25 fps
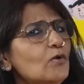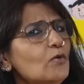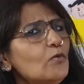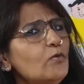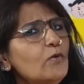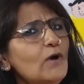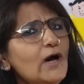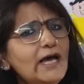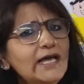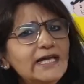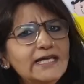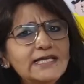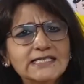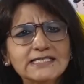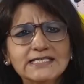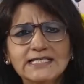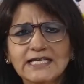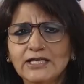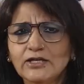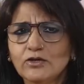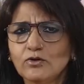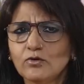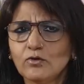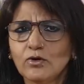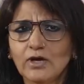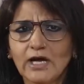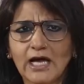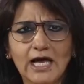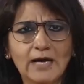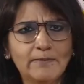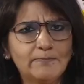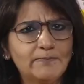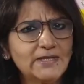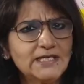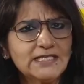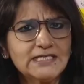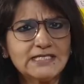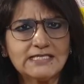Why is there no
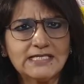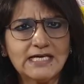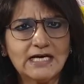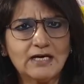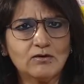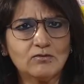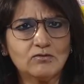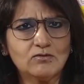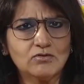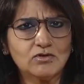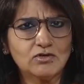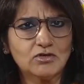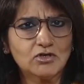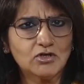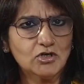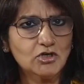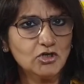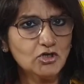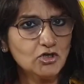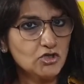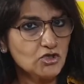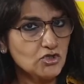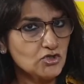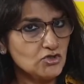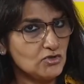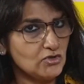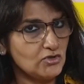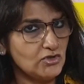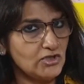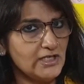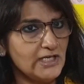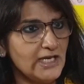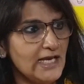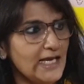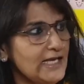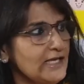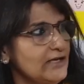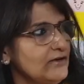happy sound? So
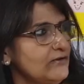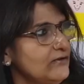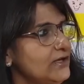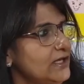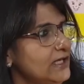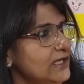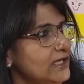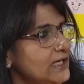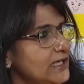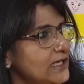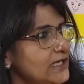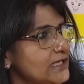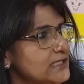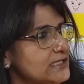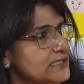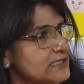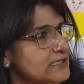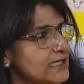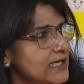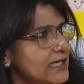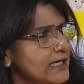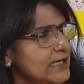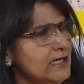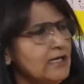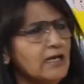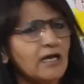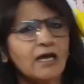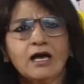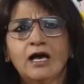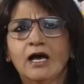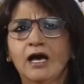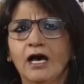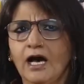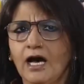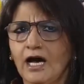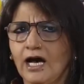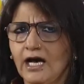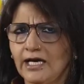the angry king said,
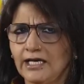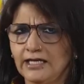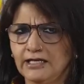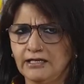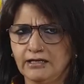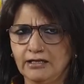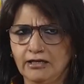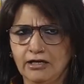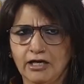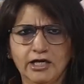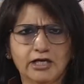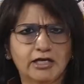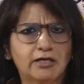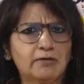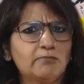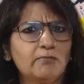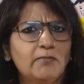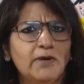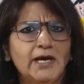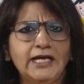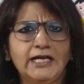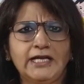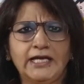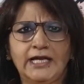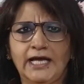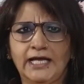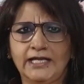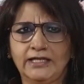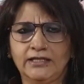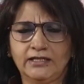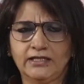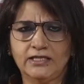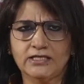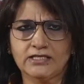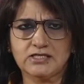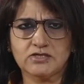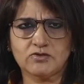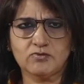I like my
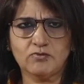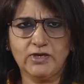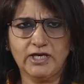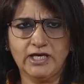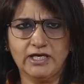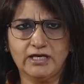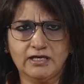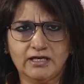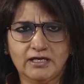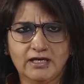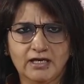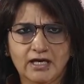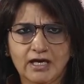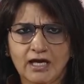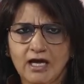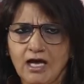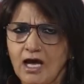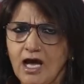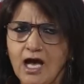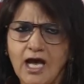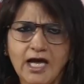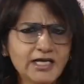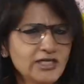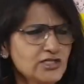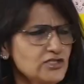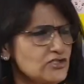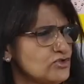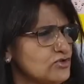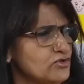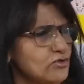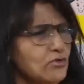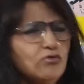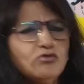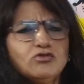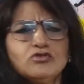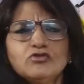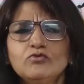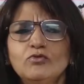land this way. I
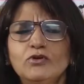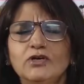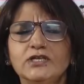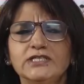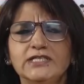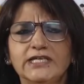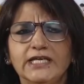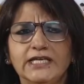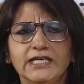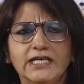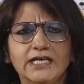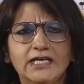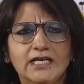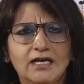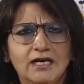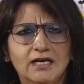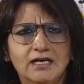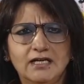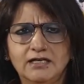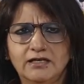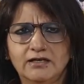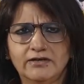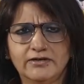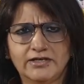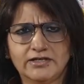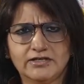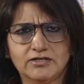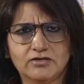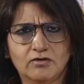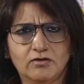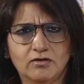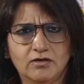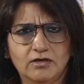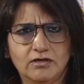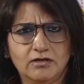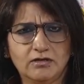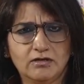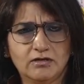don't want any color at
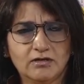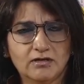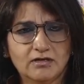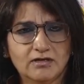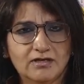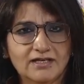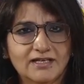all.